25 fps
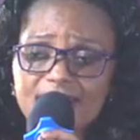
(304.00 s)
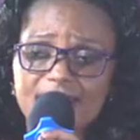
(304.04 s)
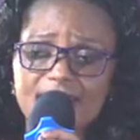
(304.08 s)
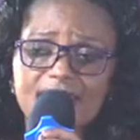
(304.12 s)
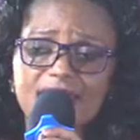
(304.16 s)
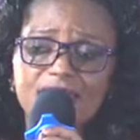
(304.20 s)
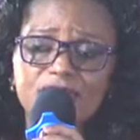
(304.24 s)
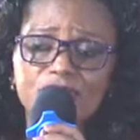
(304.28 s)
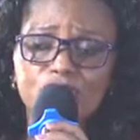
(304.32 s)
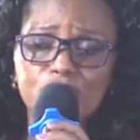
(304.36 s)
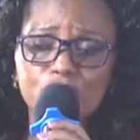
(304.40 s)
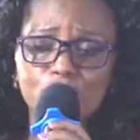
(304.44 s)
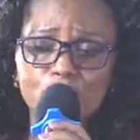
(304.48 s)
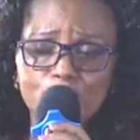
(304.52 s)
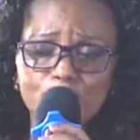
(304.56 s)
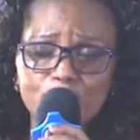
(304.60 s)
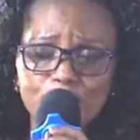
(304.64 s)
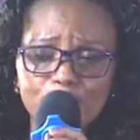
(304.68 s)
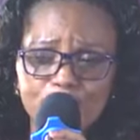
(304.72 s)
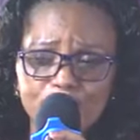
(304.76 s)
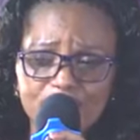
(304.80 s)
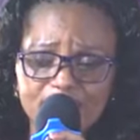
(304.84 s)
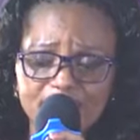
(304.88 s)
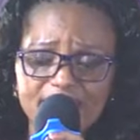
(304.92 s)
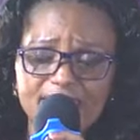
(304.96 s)
and so
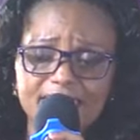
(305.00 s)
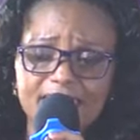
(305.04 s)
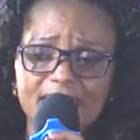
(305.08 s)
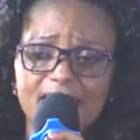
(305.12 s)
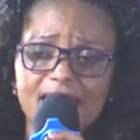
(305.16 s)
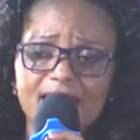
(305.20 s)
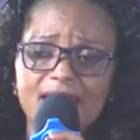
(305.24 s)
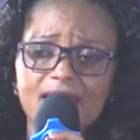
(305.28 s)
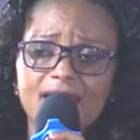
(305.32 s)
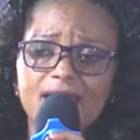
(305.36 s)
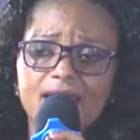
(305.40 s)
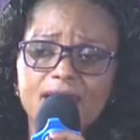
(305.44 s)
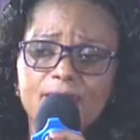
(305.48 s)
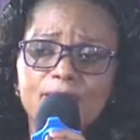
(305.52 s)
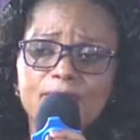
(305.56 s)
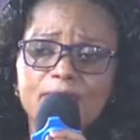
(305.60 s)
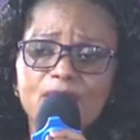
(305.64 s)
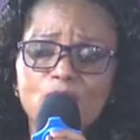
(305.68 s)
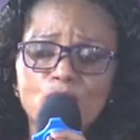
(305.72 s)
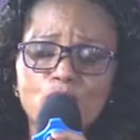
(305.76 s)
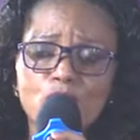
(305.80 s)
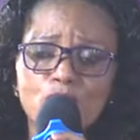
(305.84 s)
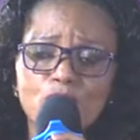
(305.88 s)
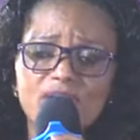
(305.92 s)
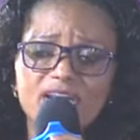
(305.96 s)
bitter
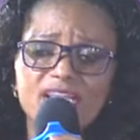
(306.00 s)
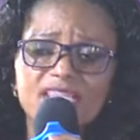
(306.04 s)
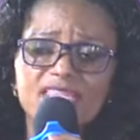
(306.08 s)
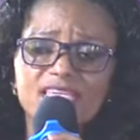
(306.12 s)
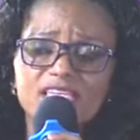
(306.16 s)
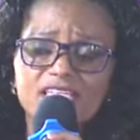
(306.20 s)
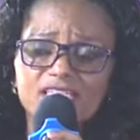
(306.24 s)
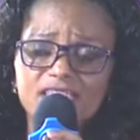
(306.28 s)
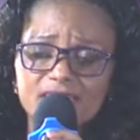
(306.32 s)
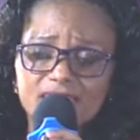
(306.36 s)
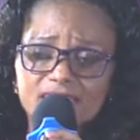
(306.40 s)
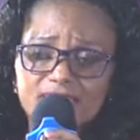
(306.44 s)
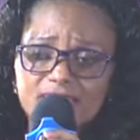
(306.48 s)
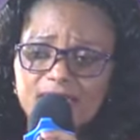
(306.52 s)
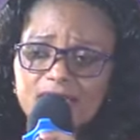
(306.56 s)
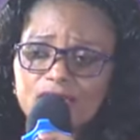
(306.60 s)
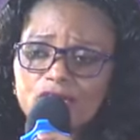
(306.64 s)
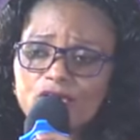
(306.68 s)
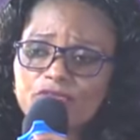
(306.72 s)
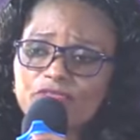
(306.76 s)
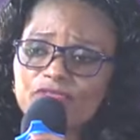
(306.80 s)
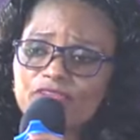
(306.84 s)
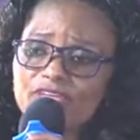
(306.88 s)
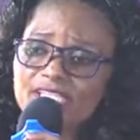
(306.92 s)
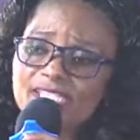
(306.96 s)
by what the children
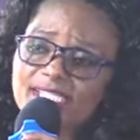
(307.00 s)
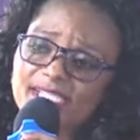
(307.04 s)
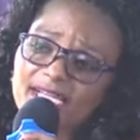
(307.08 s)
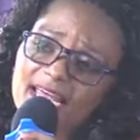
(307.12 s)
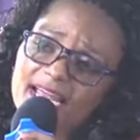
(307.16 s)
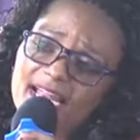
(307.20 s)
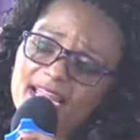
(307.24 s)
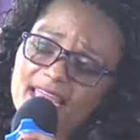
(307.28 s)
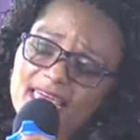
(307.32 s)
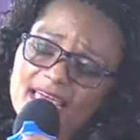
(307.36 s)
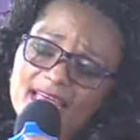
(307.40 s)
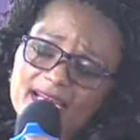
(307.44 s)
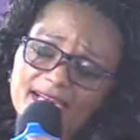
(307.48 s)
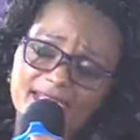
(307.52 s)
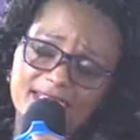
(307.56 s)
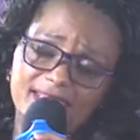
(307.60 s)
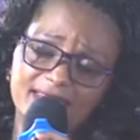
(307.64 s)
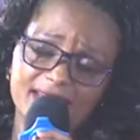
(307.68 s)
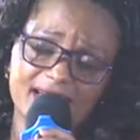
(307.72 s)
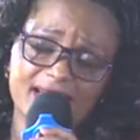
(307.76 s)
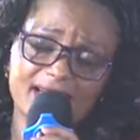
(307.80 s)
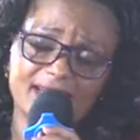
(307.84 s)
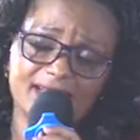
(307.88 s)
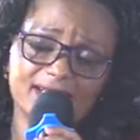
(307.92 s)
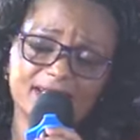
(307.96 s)
of Israel had
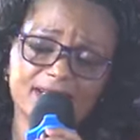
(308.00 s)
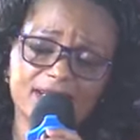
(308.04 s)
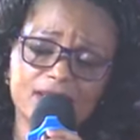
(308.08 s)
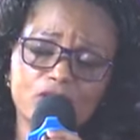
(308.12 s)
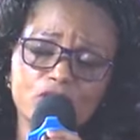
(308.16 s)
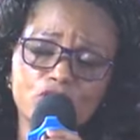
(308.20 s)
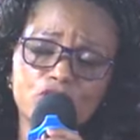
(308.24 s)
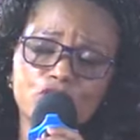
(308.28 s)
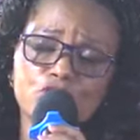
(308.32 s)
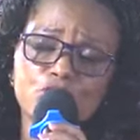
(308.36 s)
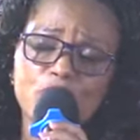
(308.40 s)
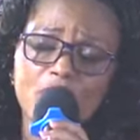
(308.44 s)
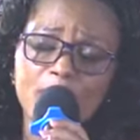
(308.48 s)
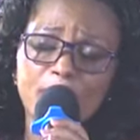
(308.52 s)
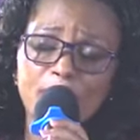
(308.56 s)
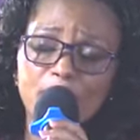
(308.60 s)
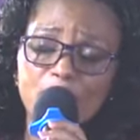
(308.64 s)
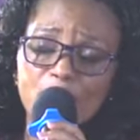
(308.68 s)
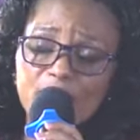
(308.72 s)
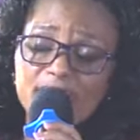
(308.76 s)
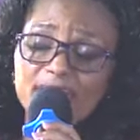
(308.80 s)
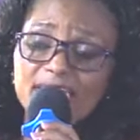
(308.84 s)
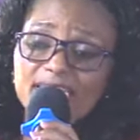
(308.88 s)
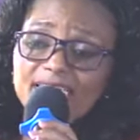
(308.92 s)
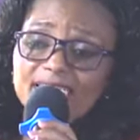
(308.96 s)
done, to a
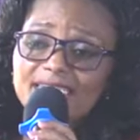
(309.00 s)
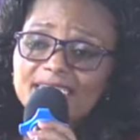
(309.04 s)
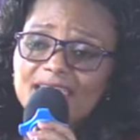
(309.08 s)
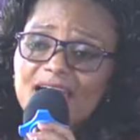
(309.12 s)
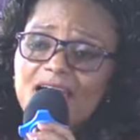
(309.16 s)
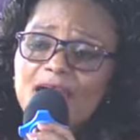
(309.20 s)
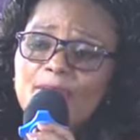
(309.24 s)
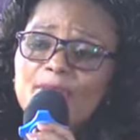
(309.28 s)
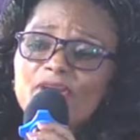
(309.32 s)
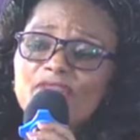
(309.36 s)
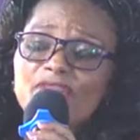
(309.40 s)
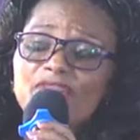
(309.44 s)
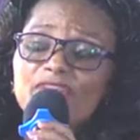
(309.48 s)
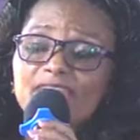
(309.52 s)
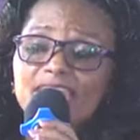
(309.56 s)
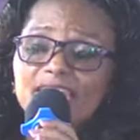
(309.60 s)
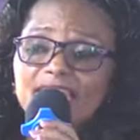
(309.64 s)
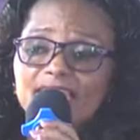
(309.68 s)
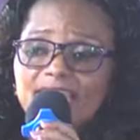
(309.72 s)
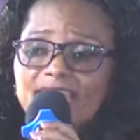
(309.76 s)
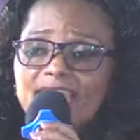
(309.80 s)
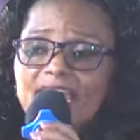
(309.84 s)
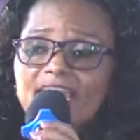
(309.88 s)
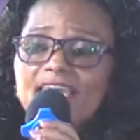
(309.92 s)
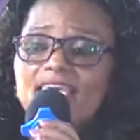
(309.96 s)
point
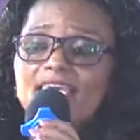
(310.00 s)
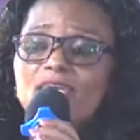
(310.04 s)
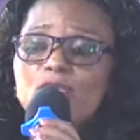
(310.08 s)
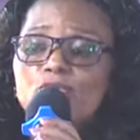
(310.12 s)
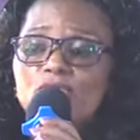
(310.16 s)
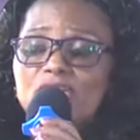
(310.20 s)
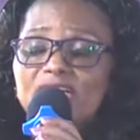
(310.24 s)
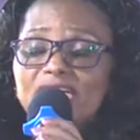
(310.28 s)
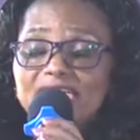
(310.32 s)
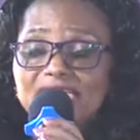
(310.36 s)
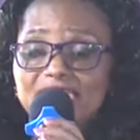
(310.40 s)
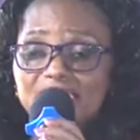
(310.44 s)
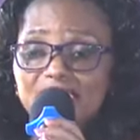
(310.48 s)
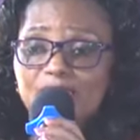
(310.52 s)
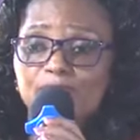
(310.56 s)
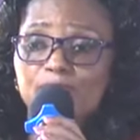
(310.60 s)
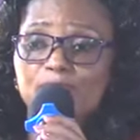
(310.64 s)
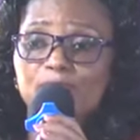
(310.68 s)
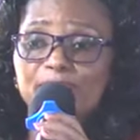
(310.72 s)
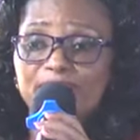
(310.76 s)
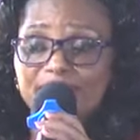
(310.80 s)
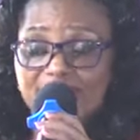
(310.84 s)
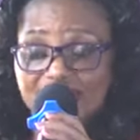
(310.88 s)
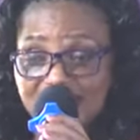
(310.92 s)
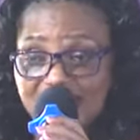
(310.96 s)
amefikiria he will
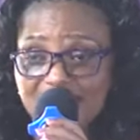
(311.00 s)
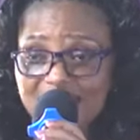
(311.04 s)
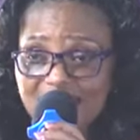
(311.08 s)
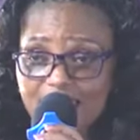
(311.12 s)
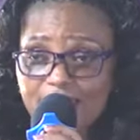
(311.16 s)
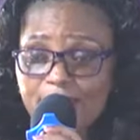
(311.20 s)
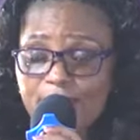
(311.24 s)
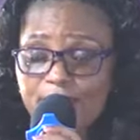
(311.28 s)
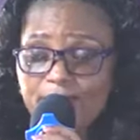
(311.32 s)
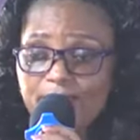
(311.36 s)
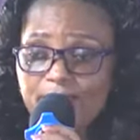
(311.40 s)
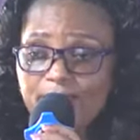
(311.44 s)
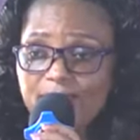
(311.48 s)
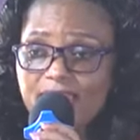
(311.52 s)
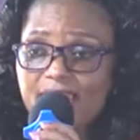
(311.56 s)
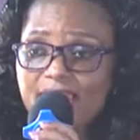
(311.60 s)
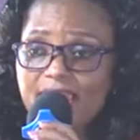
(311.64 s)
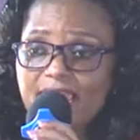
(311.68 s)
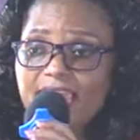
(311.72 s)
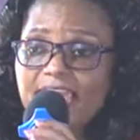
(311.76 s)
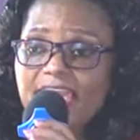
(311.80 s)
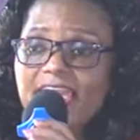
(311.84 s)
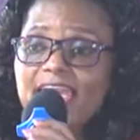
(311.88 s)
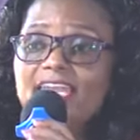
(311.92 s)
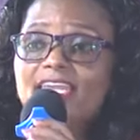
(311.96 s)
discipline them
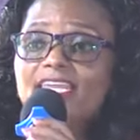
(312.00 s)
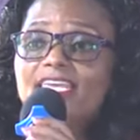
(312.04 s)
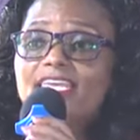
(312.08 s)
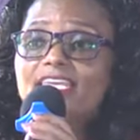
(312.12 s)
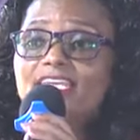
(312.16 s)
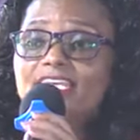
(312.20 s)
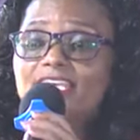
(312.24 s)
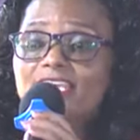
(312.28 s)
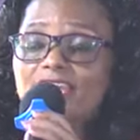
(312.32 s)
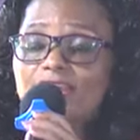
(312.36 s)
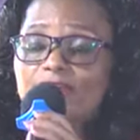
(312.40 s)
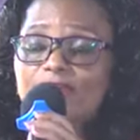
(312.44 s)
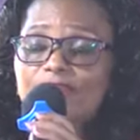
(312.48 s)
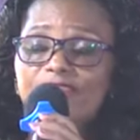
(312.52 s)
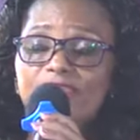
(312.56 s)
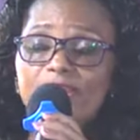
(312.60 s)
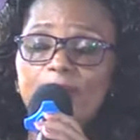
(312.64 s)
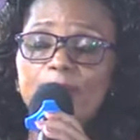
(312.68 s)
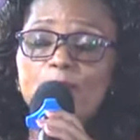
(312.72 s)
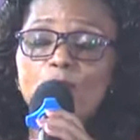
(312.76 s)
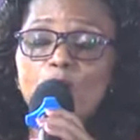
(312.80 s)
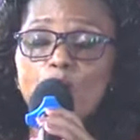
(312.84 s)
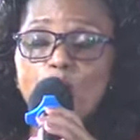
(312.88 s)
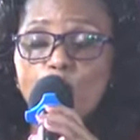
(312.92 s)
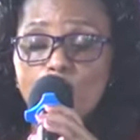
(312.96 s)
and he gave
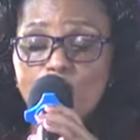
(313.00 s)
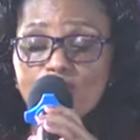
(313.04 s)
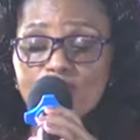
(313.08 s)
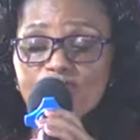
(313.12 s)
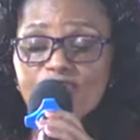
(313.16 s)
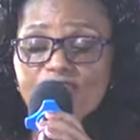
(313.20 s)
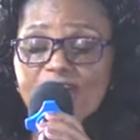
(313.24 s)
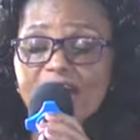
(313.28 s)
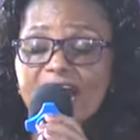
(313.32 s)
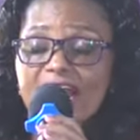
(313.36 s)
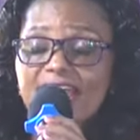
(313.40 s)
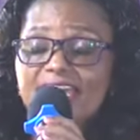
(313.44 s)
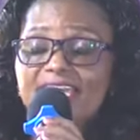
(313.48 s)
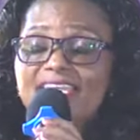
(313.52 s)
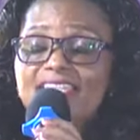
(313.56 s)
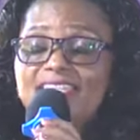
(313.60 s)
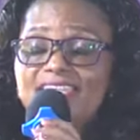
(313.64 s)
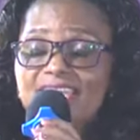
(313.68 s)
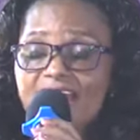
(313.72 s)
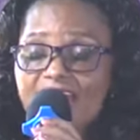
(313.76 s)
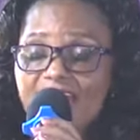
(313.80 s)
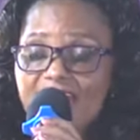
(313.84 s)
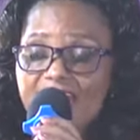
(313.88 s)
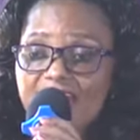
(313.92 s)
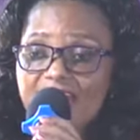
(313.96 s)
them over in
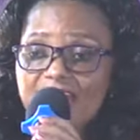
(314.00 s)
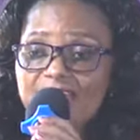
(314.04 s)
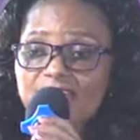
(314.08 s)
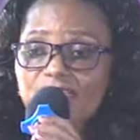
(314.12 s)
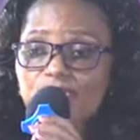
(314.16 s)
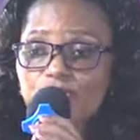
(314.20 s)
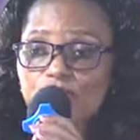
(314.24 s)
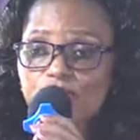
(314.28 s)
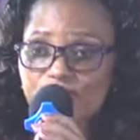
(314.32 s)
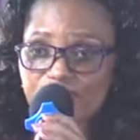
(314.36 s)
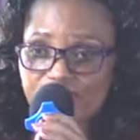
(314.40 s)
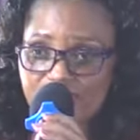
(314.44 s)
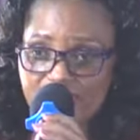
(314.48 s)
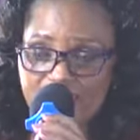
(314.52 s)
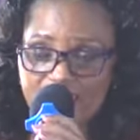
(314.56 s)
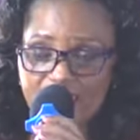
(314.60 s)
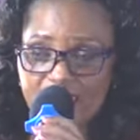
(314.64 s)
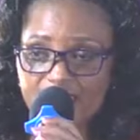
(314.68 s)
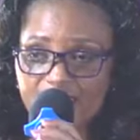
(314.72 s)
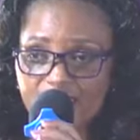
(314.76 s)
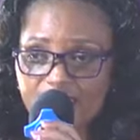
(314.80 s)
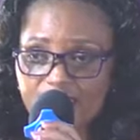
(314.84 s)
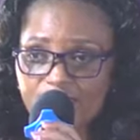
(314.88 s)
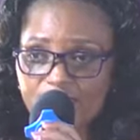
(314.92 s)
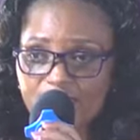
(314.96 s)
the hands of the
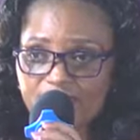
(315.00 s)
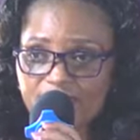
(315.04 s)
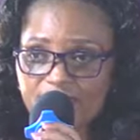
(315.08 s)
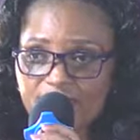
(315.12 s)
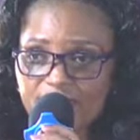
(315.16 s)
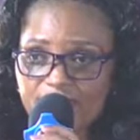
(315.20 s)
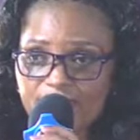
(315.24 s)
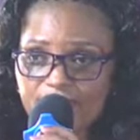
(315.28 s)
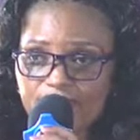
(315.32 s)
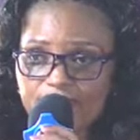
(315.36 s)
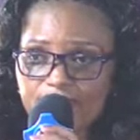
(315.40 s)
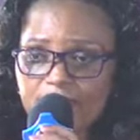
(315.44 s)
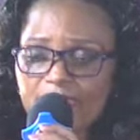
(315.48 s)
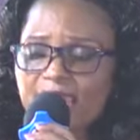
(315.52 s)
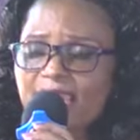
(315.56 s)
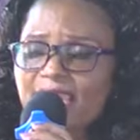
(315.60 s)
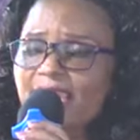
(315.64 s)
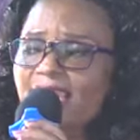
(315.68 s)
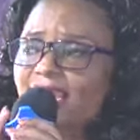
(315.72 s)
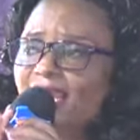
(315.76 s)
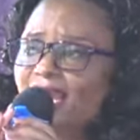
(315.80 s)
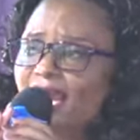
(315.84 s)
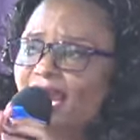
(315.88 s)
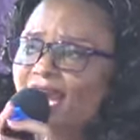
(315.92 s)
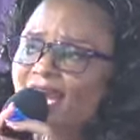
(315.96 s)
enemy.
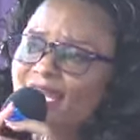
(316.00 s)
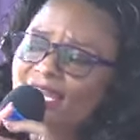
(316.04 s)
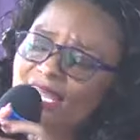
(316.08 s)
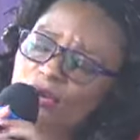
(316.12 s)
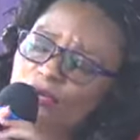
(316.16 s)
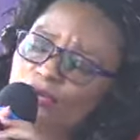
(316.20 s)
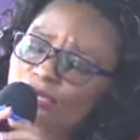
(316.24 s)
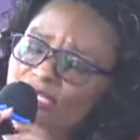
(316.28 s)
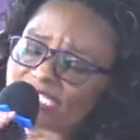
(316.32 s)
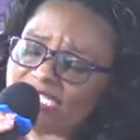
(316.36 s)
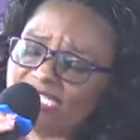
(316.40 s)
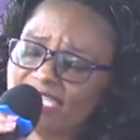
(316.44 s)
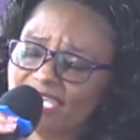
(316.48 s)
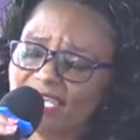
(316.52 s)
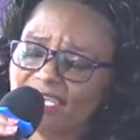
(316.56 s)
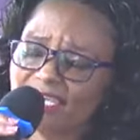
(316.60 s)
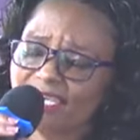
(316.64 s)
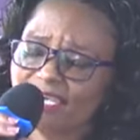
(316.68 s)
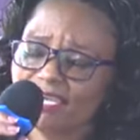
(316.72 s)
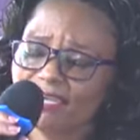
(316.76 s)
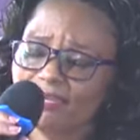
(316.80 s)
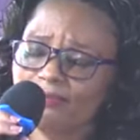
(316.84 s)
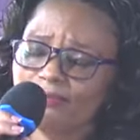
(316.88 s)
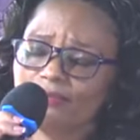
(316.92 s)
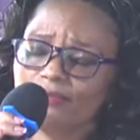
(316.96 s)
And I was
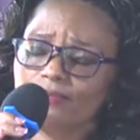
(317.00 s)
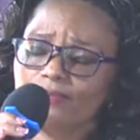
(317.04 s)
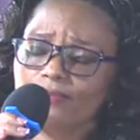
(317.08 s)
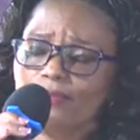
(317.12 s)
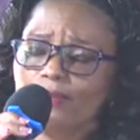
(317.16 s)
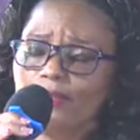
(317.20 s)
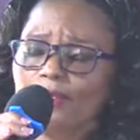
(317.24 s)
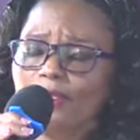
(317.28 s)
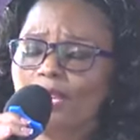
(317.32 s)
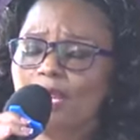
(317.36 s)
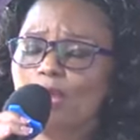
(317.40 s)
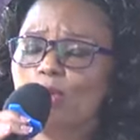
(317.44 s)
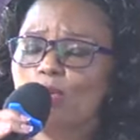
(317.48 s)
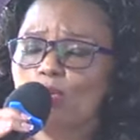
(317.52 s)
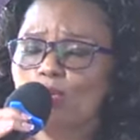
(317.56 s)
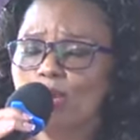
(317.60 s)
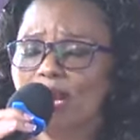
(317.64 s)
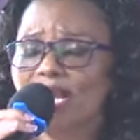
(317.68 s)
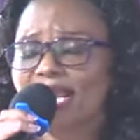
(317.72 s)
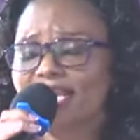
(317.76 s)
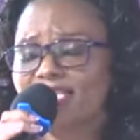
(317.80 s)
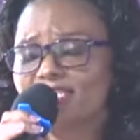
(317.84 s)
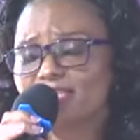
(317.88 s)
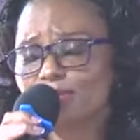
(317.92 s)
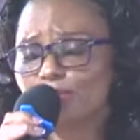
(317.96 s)
thinking,
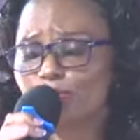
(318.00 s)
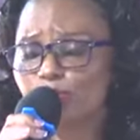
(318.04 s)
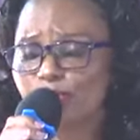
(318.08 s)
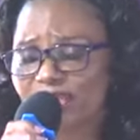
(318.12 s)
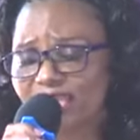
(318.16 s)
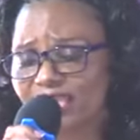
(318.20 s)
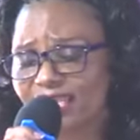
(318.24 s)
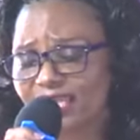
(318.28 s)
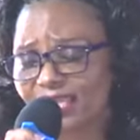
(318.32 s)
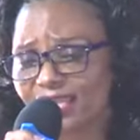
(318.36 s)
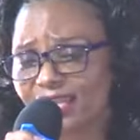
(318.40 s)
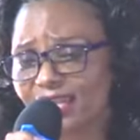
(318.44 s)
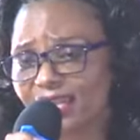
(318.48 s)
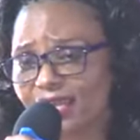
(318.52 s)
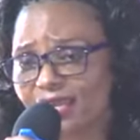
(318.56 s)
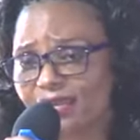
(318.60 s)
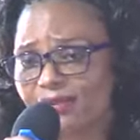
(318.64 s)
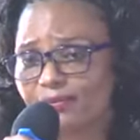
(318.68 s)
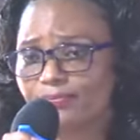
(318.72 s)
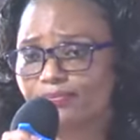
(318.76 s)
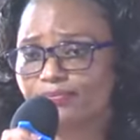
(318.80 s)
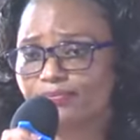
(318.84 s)
wakati mwingine